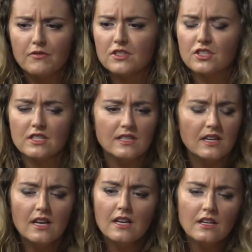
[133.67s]
It's just,
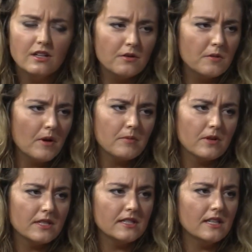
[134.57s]
the
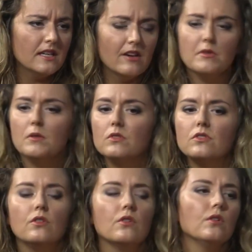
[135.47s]
paparazzi, everybody wants
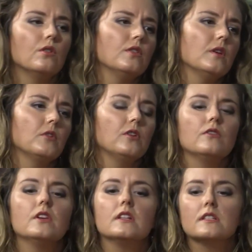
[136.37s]
to know. They want to know
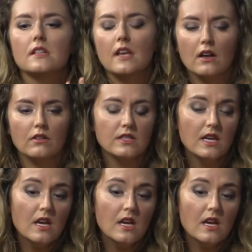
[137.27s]
the ins and the outs.